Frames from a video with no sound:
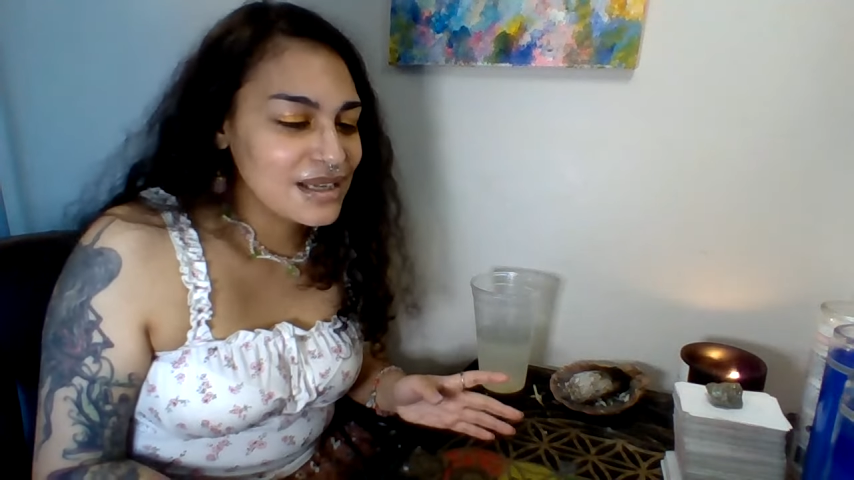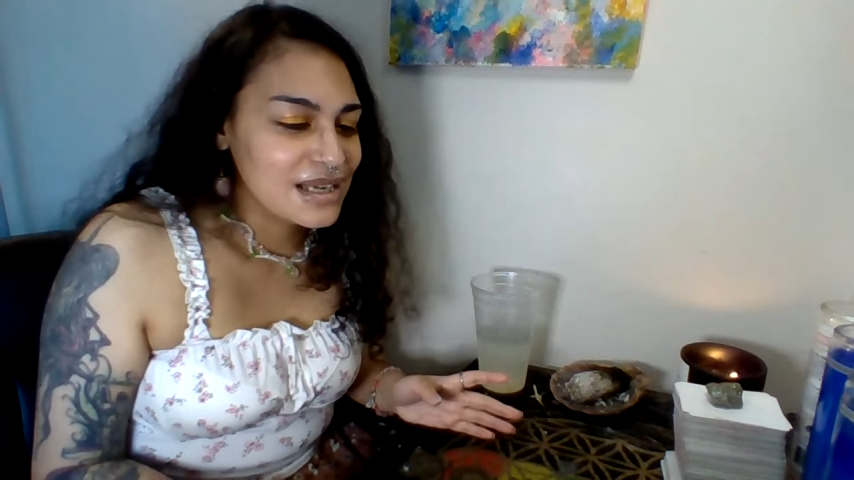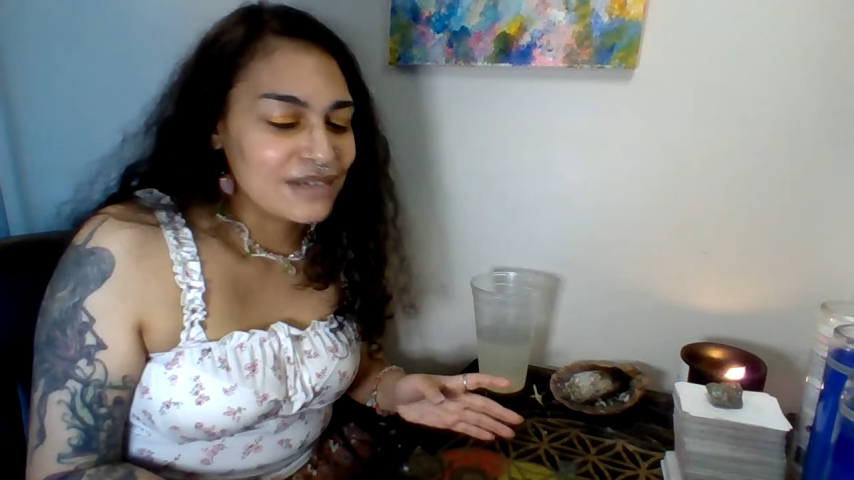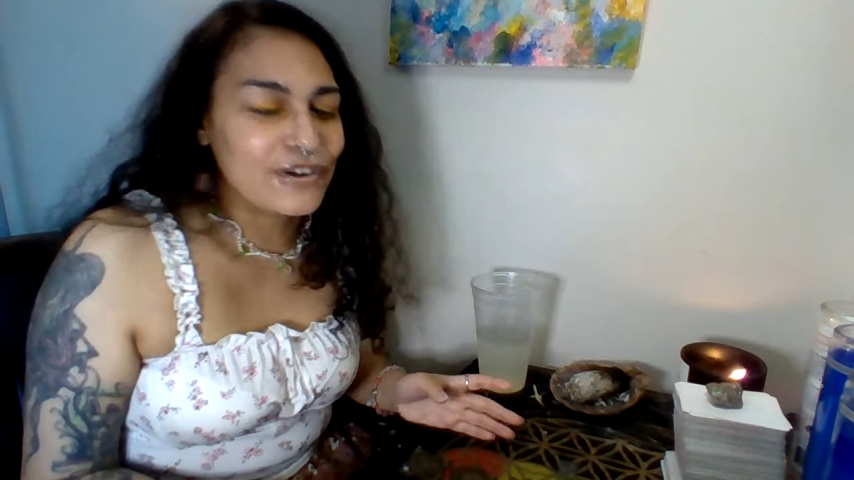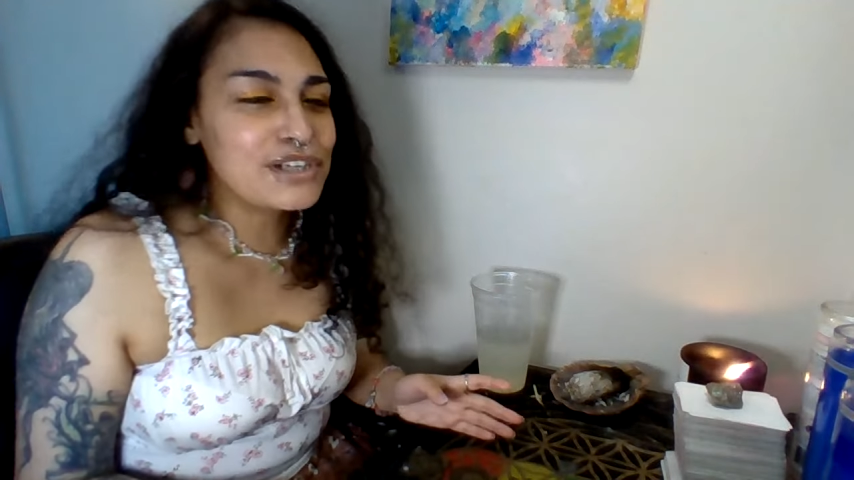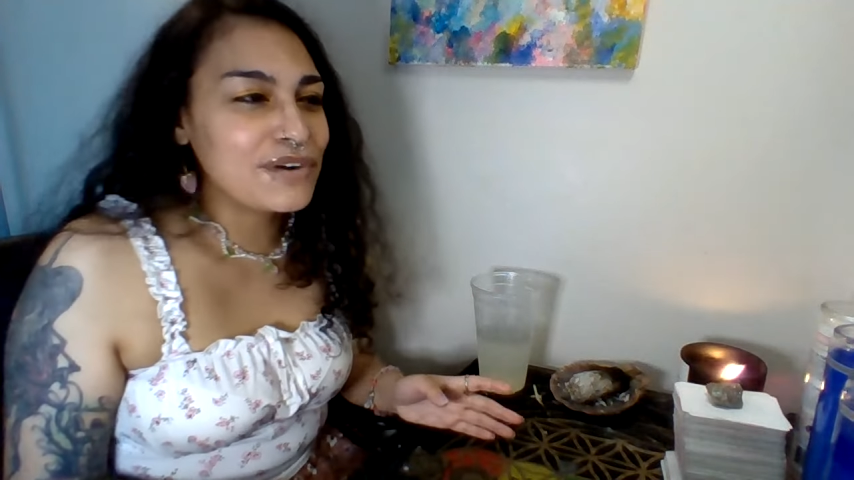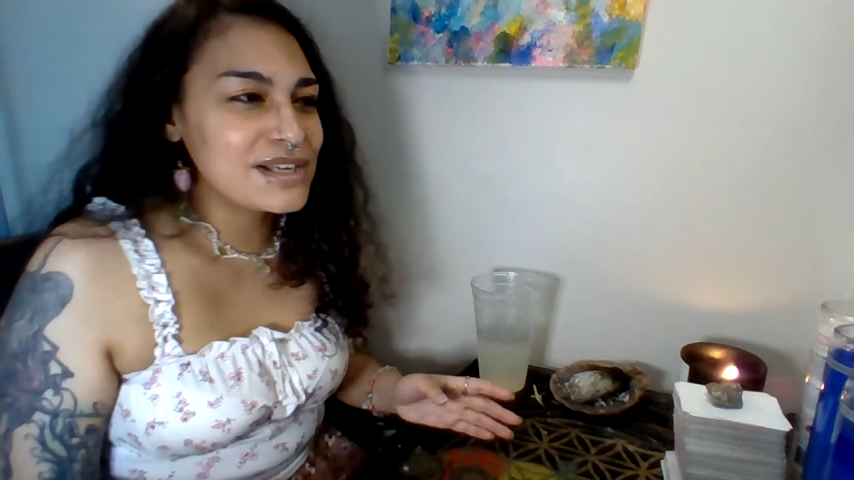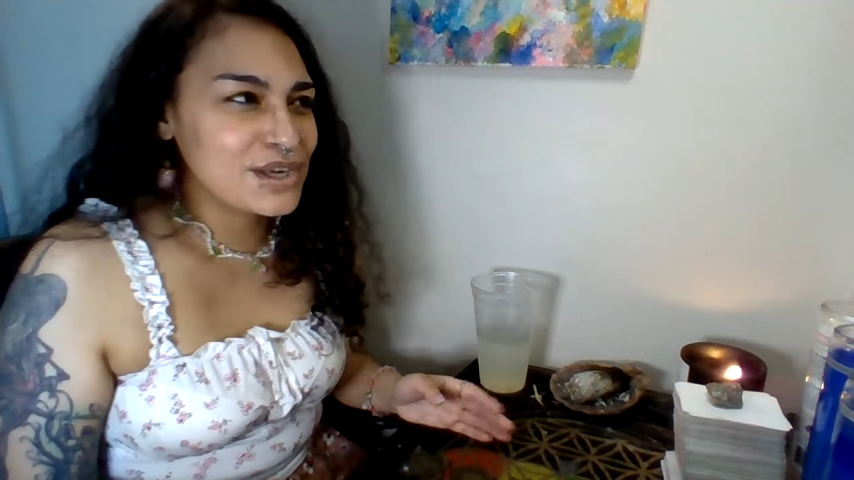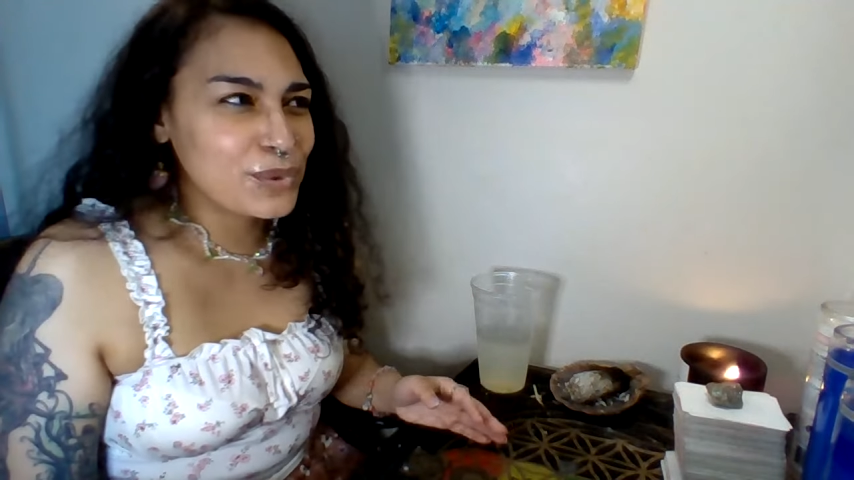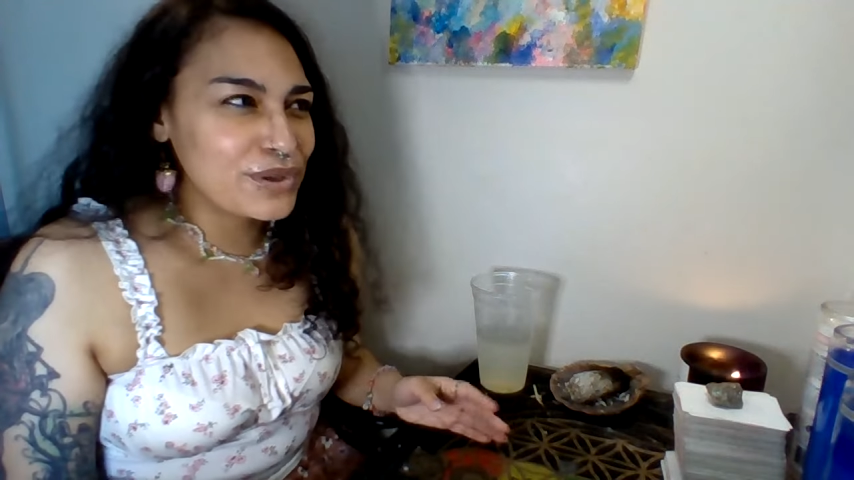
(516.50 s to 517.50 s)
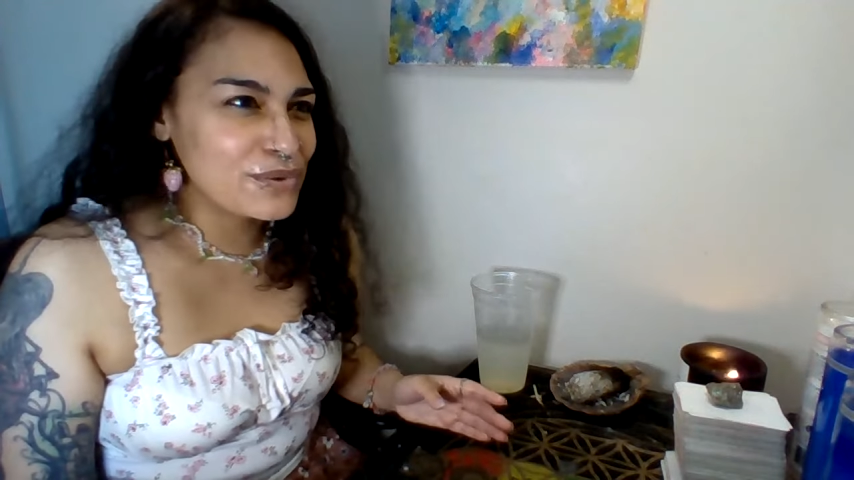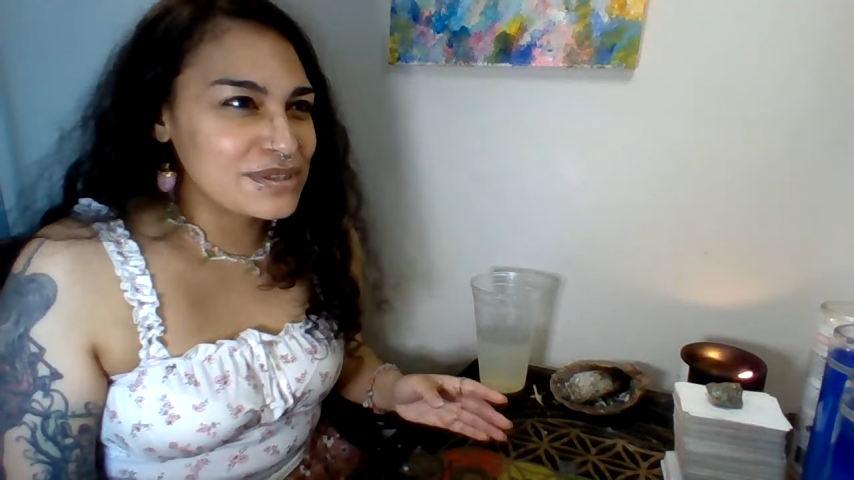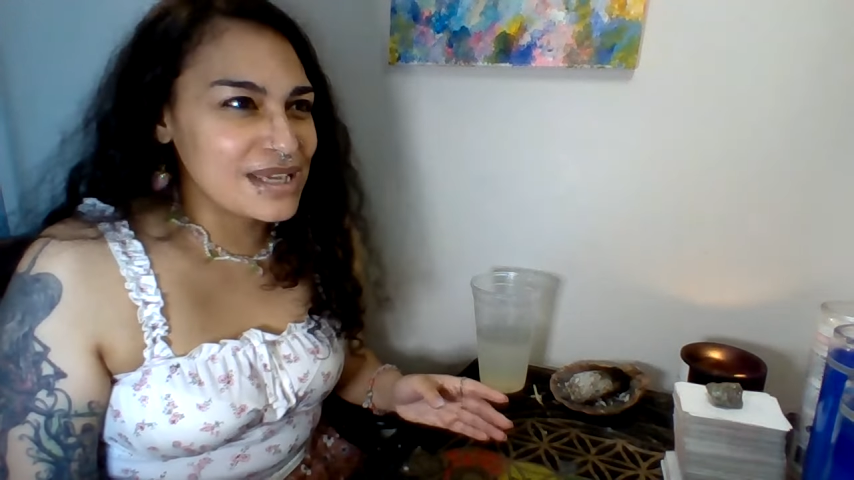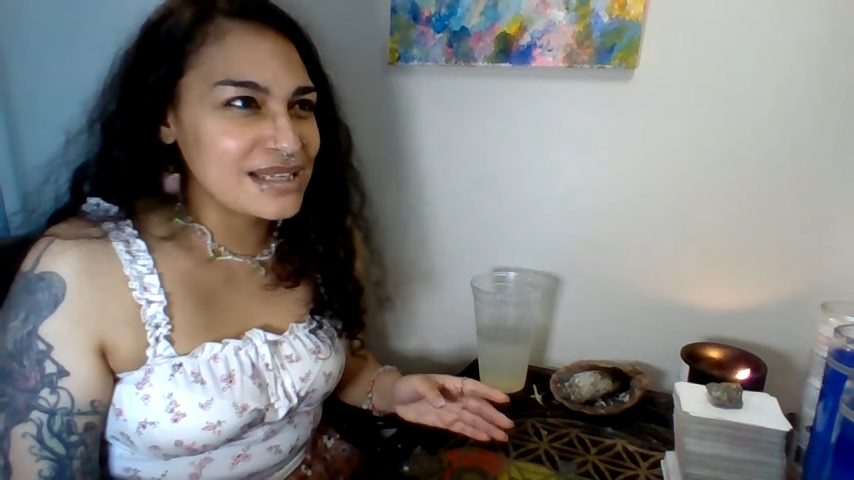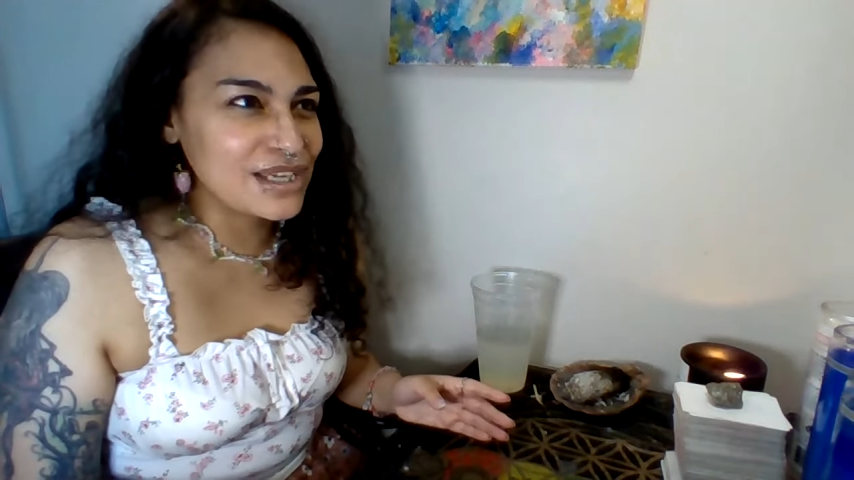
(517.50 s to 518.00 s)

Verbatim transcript: French fries are one of those things